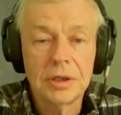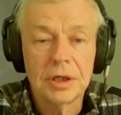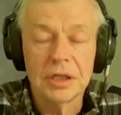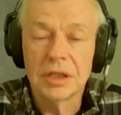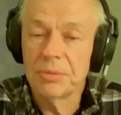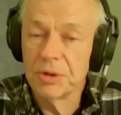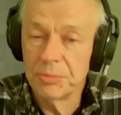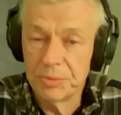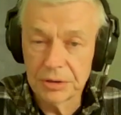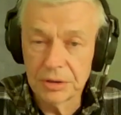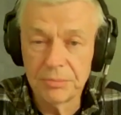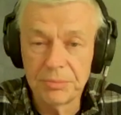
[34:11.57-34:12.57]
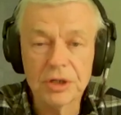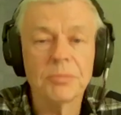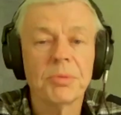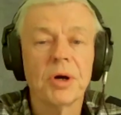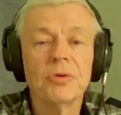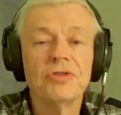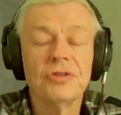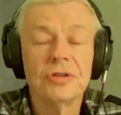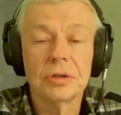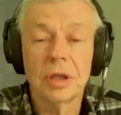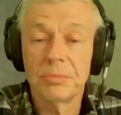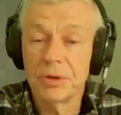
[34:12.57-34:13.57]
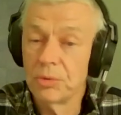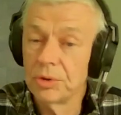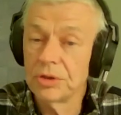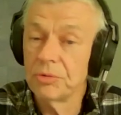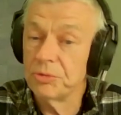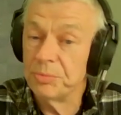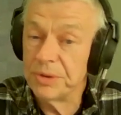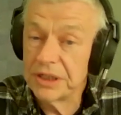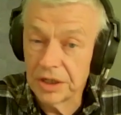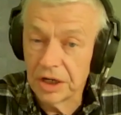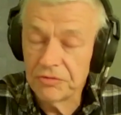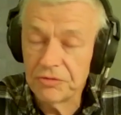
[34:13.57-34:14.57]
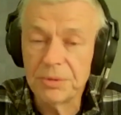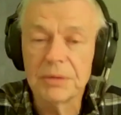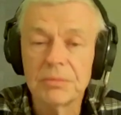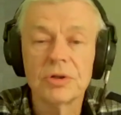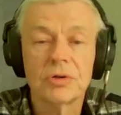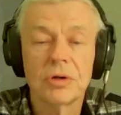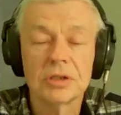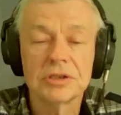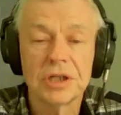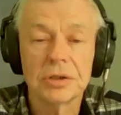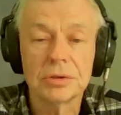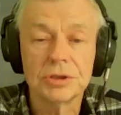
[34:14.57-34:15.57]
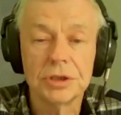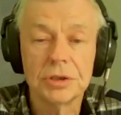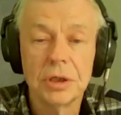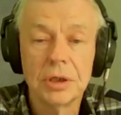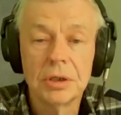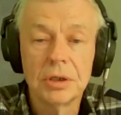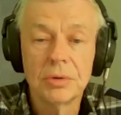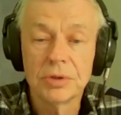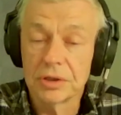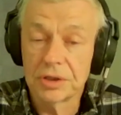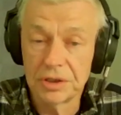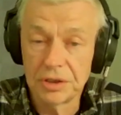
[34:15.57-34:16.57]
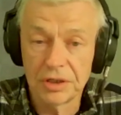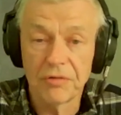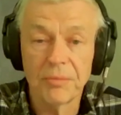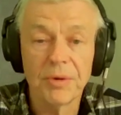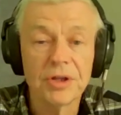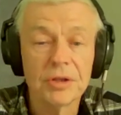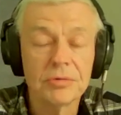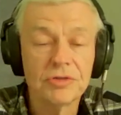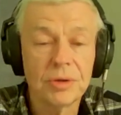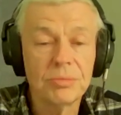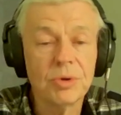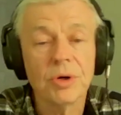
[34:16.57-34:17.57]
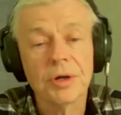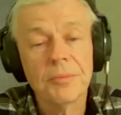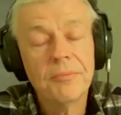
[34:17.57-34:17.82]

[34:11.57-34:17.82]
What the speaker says: And they built bigger and bigger boats until they built one that was big enough to be able to cross that ocean without killing everybody that was on board.